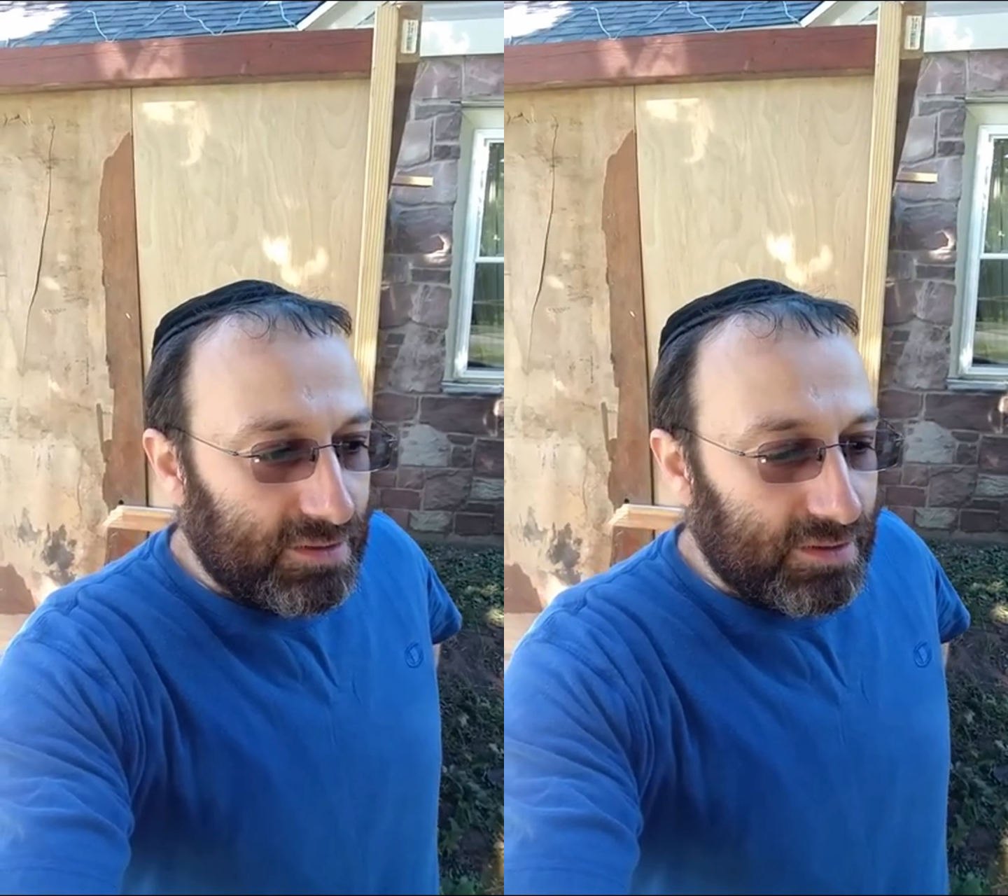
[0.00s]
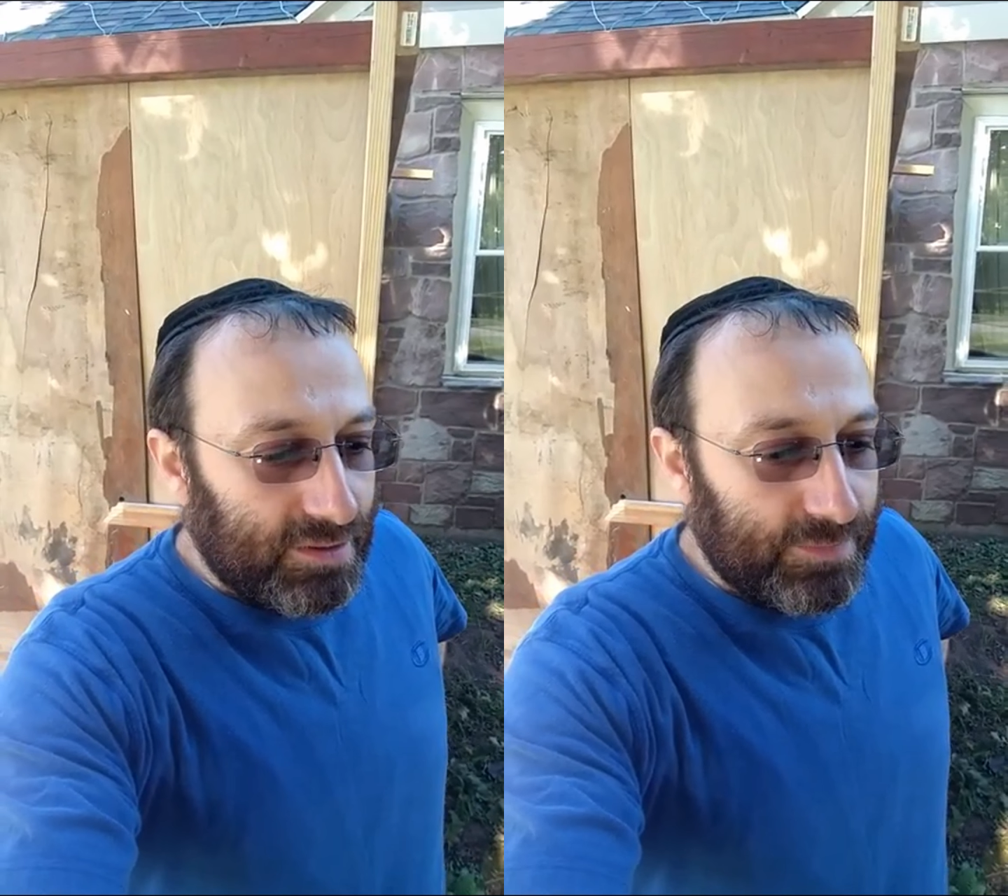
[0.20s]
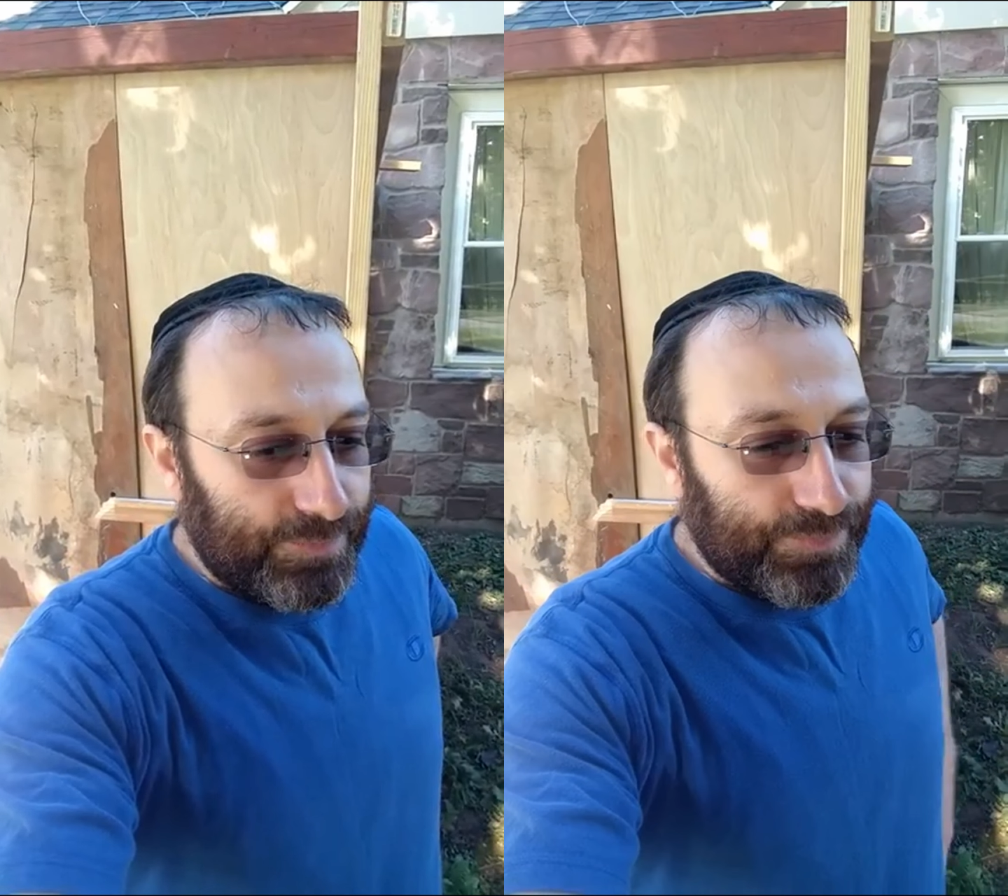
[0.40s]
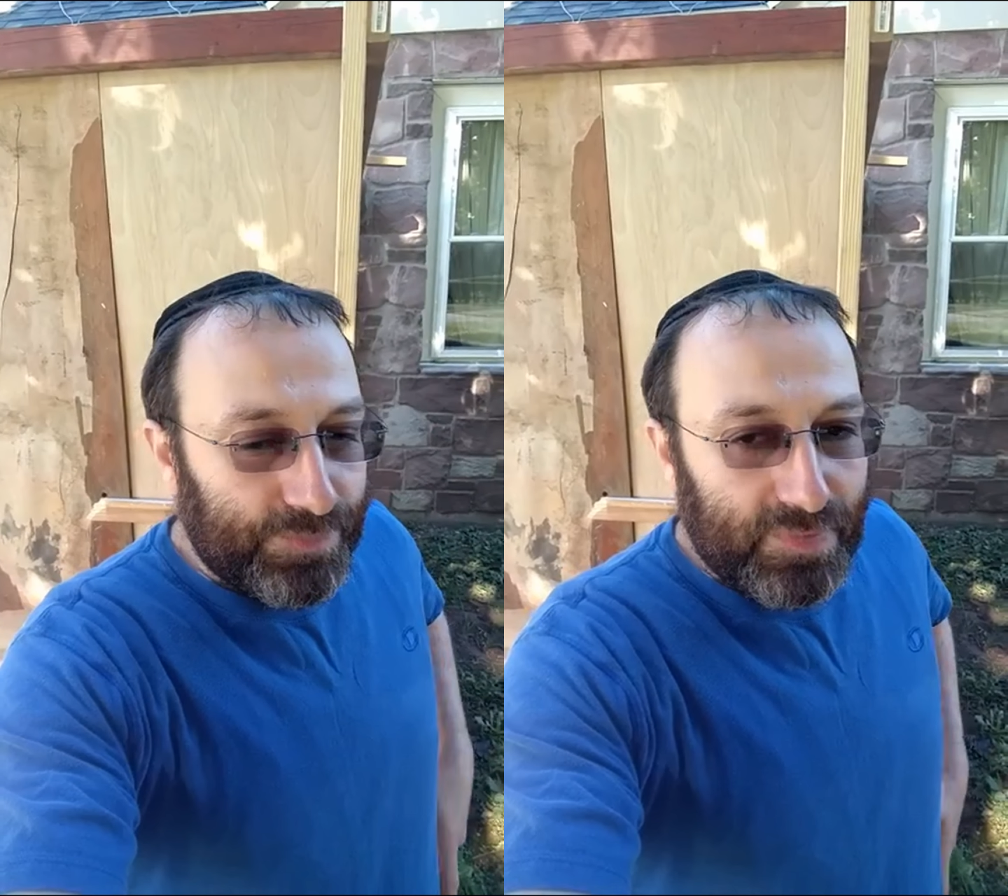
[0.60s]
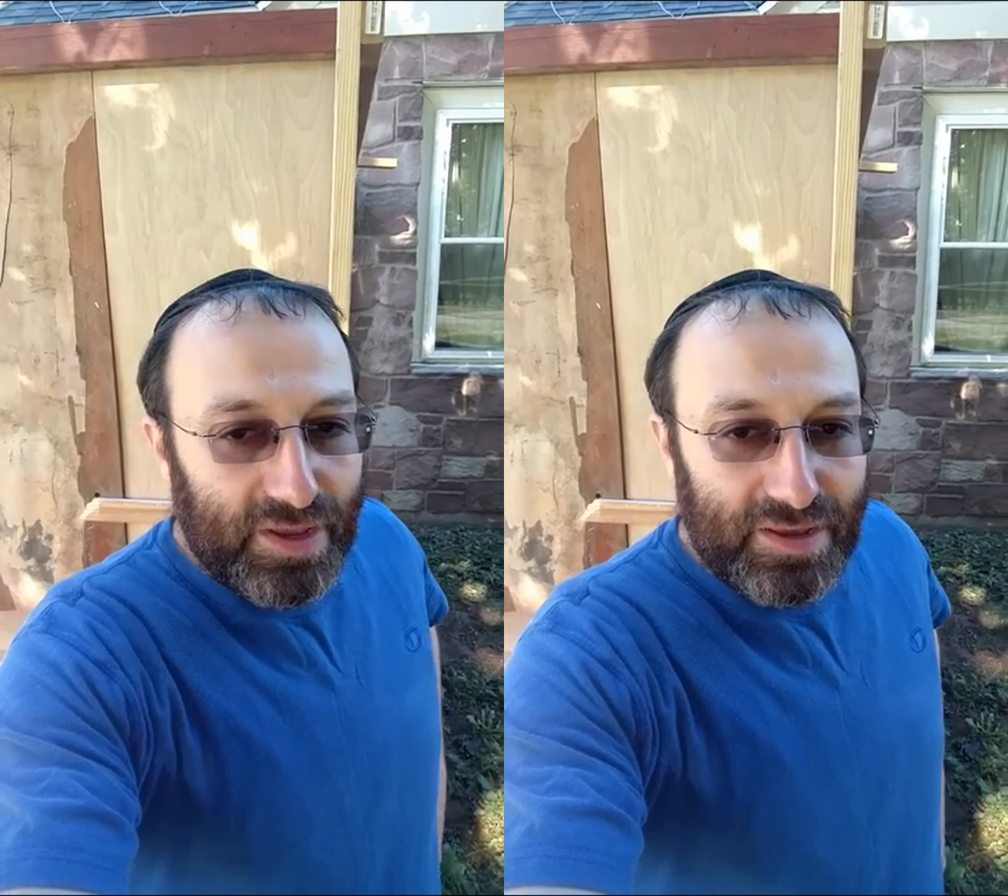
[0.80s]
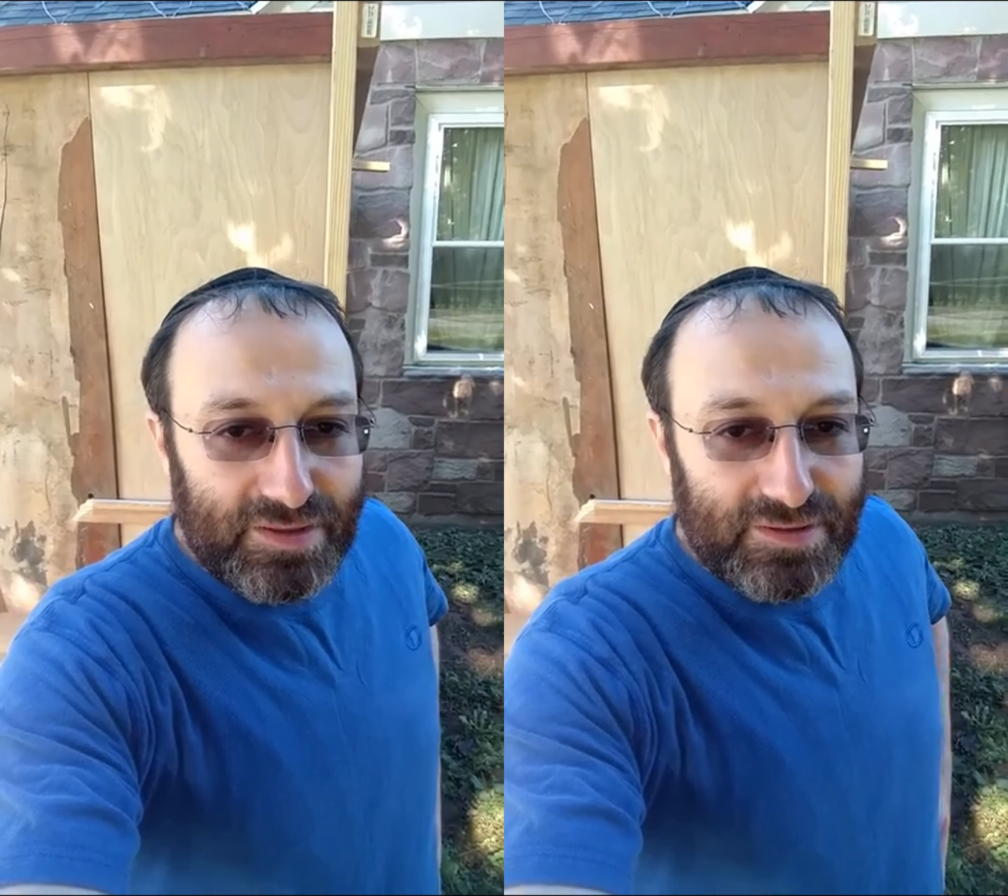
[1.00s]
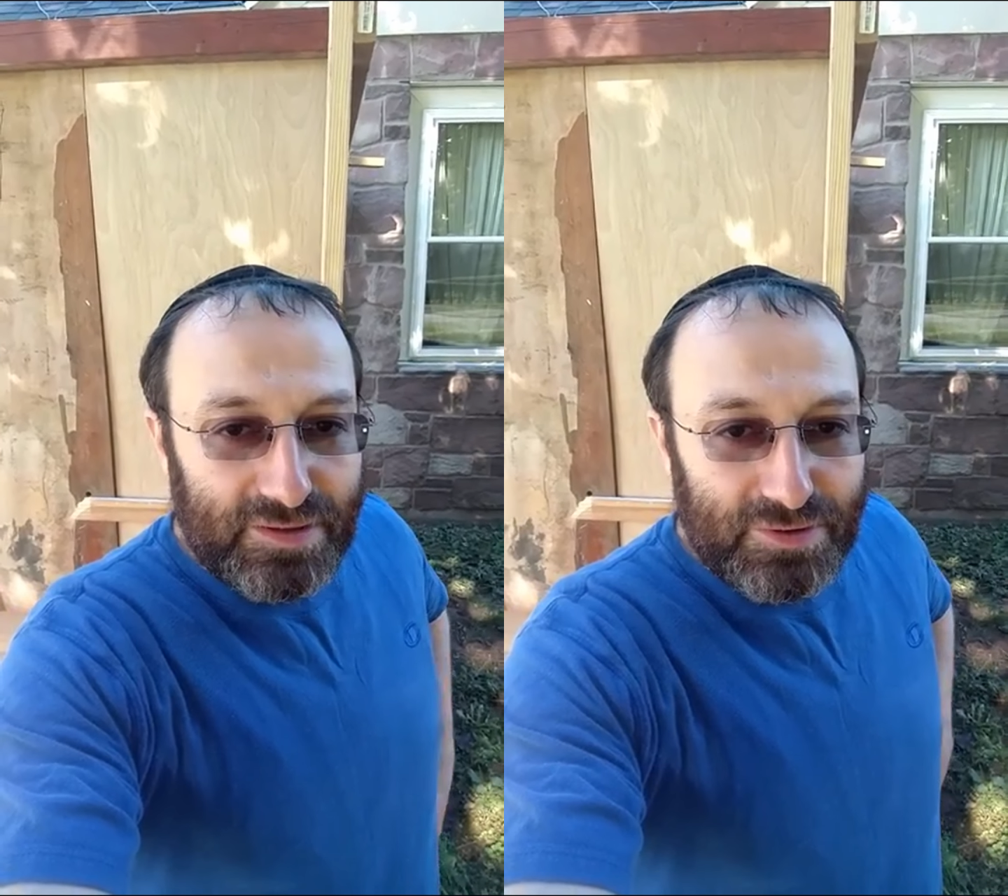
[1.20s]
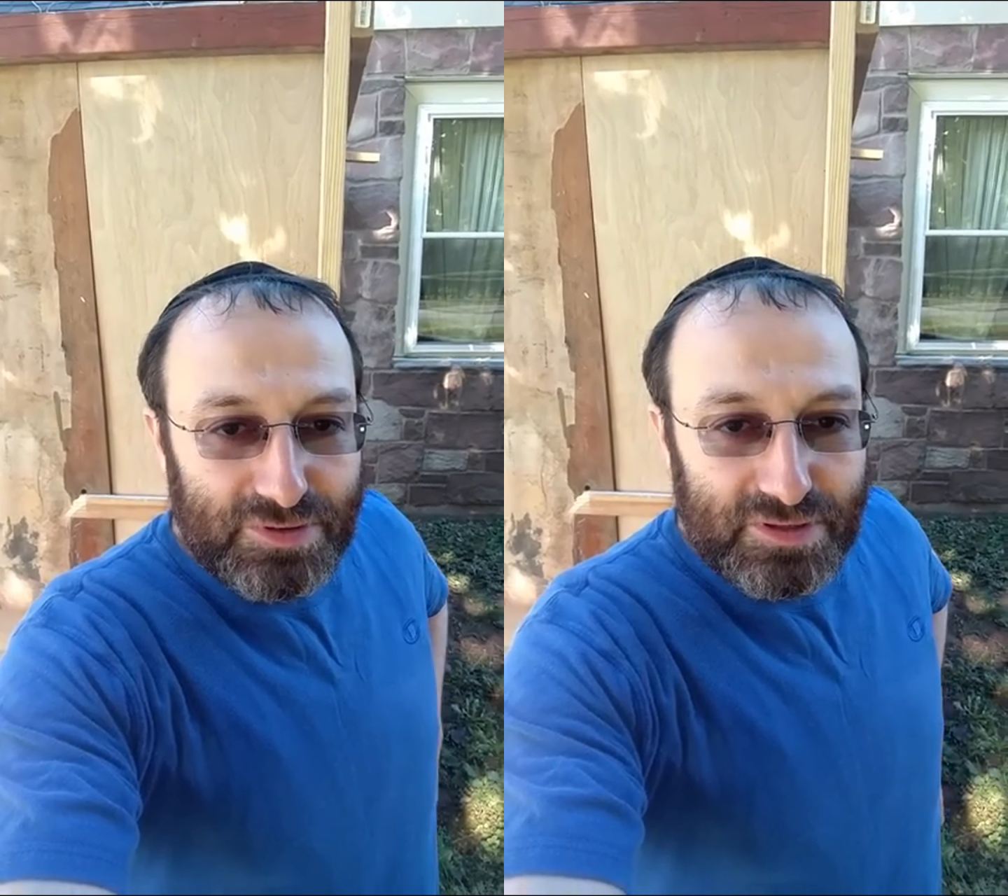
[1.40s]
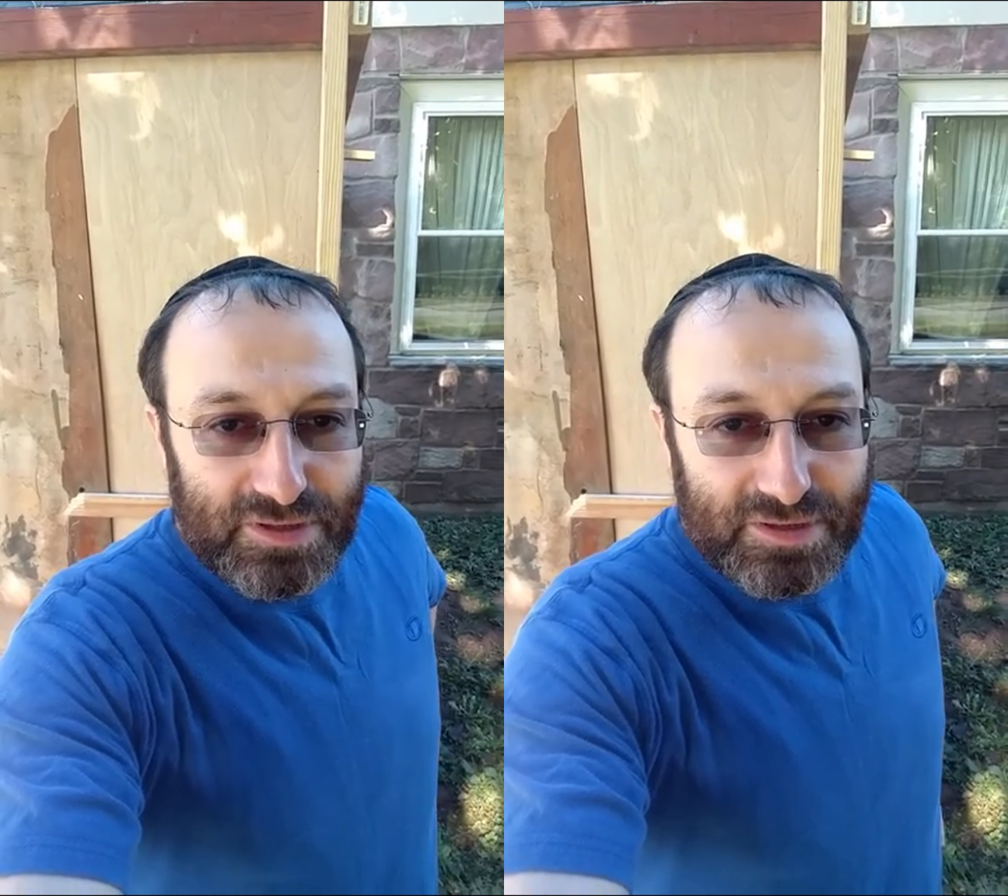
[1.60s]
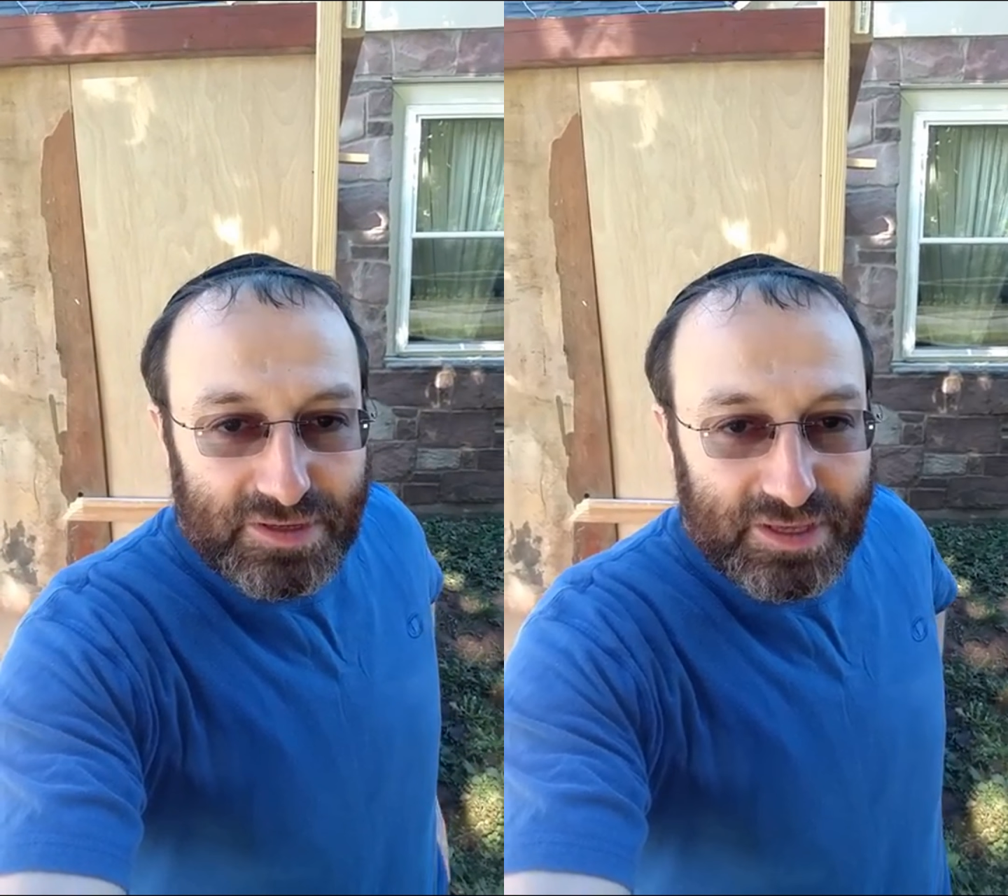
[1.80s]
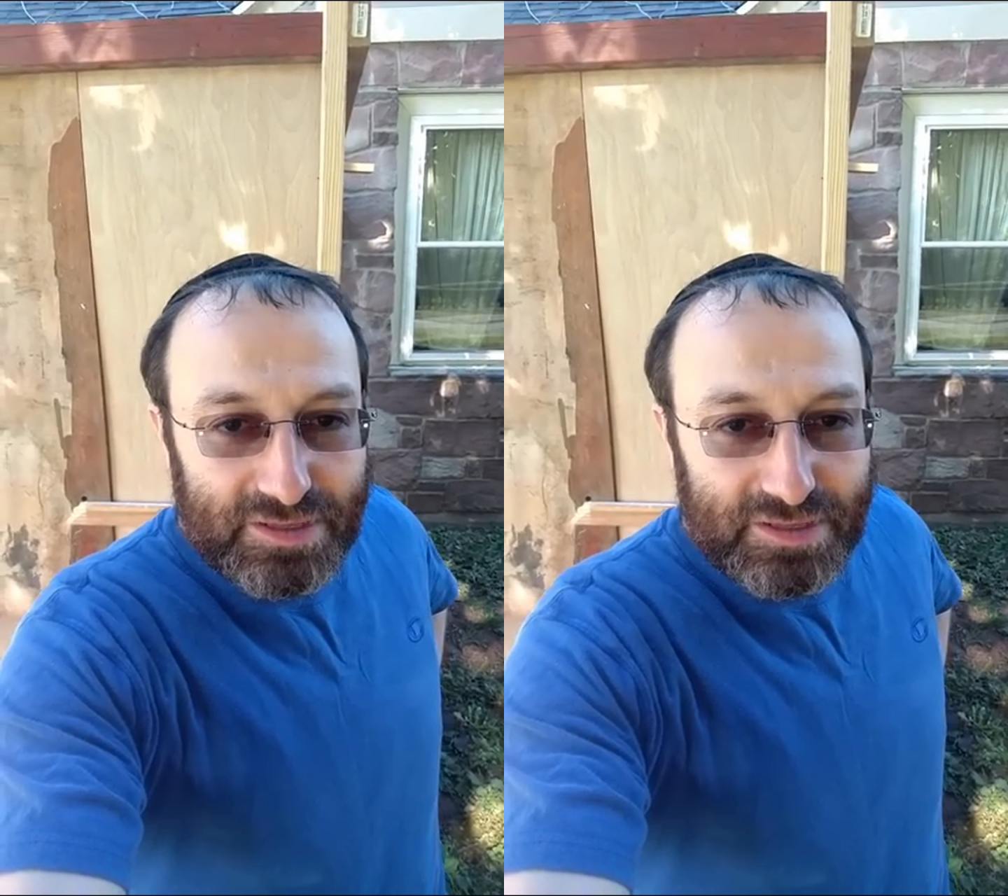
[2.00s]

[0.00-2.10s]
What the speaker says: the